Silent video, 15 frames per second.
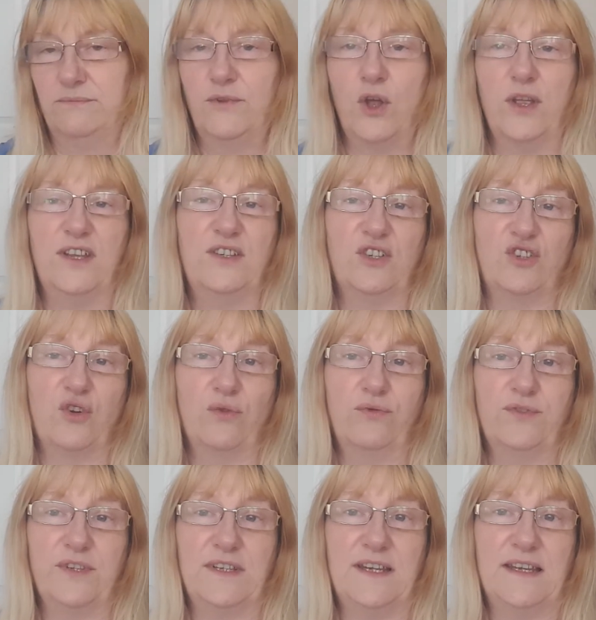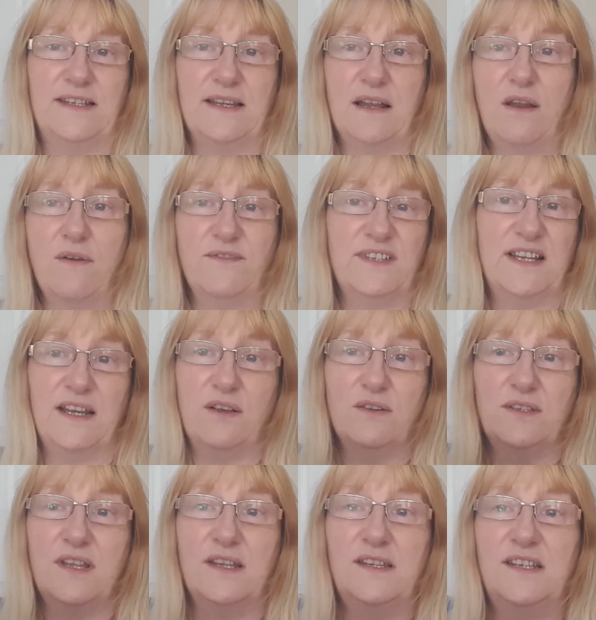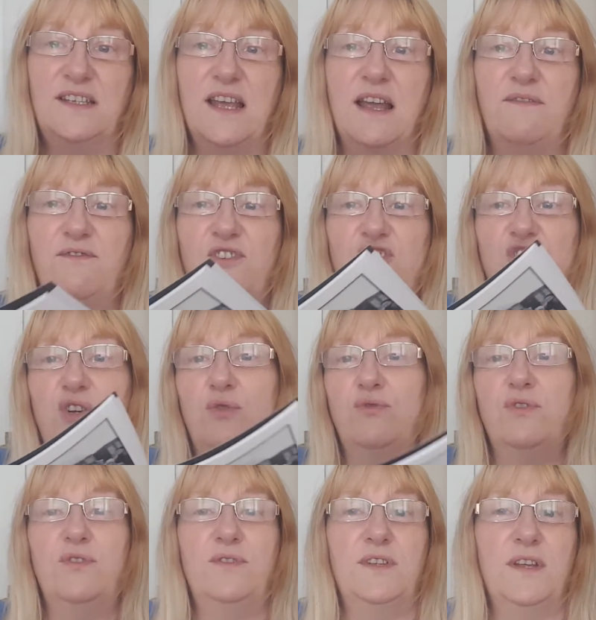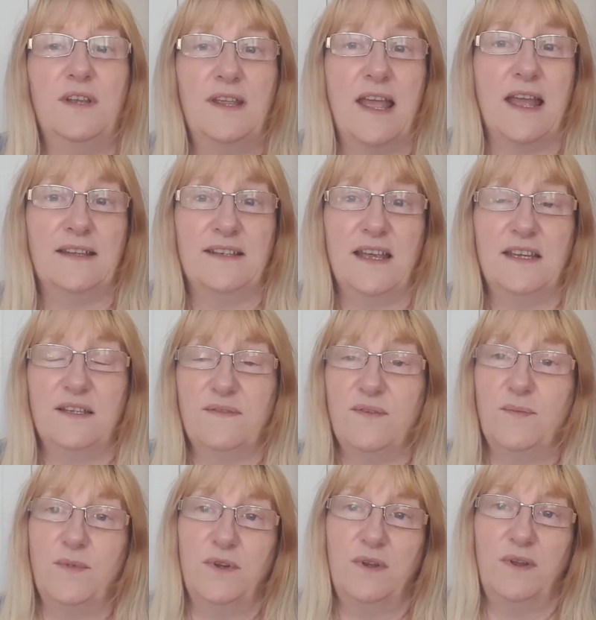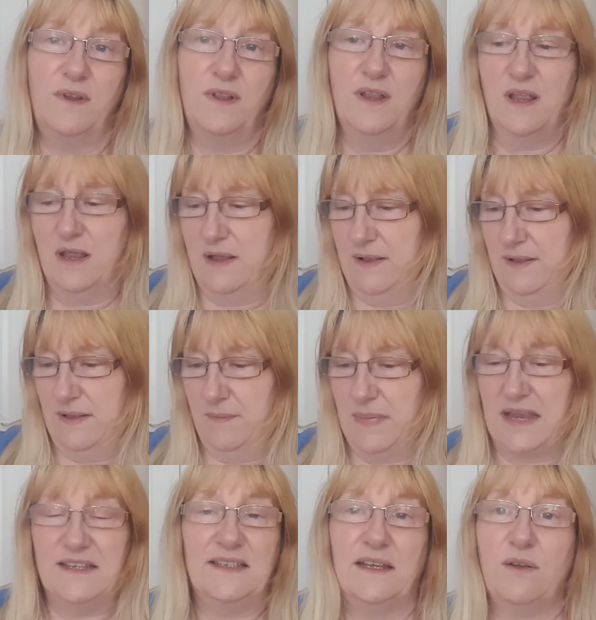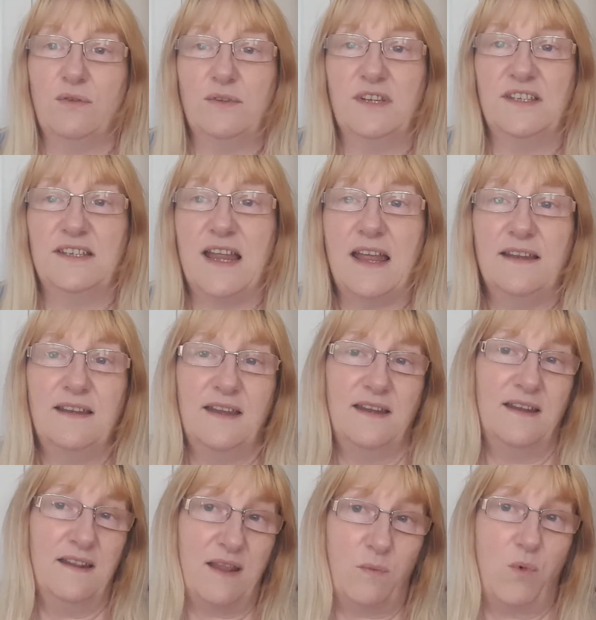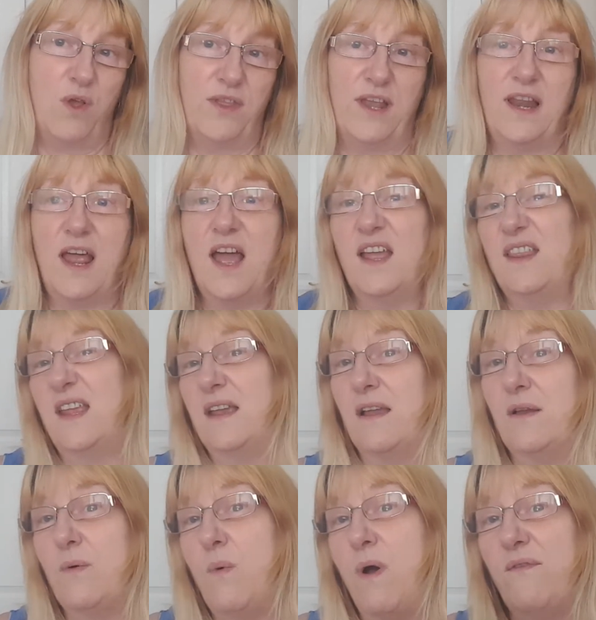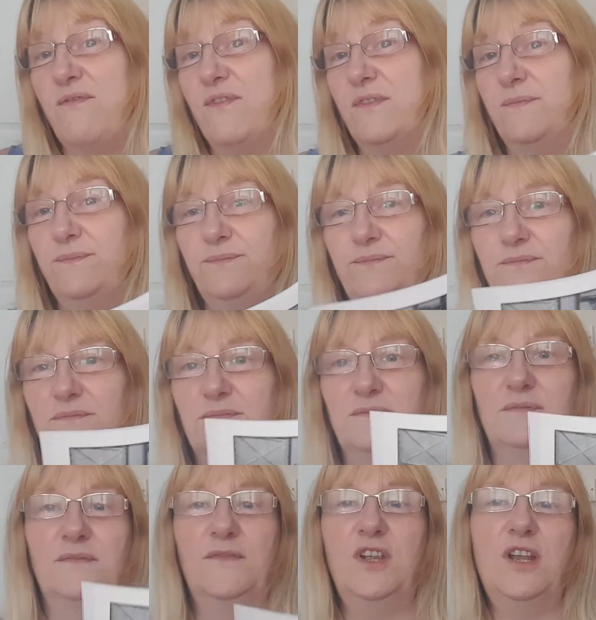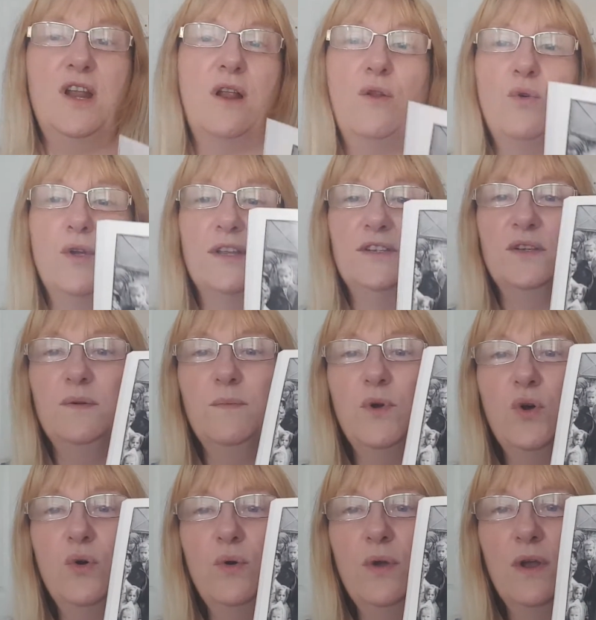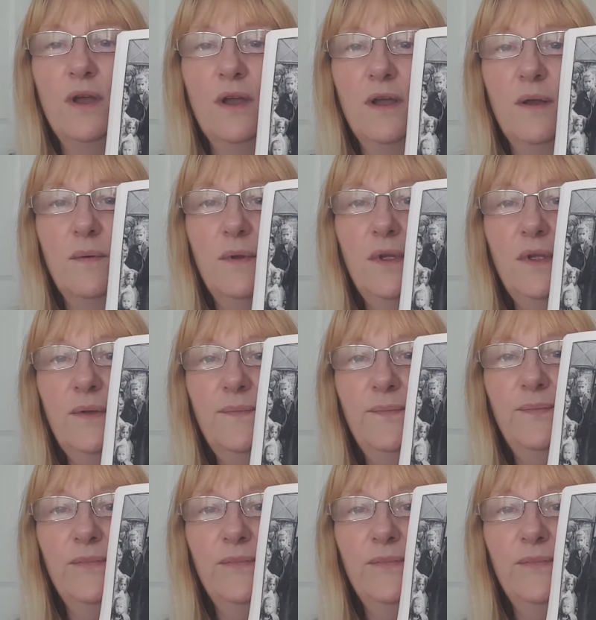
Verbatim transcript: not into tons of detail, obviously, because they're designed for children to get a taste of them and the basic understanding, and then what they like, they can go off and you know look into more. Uh,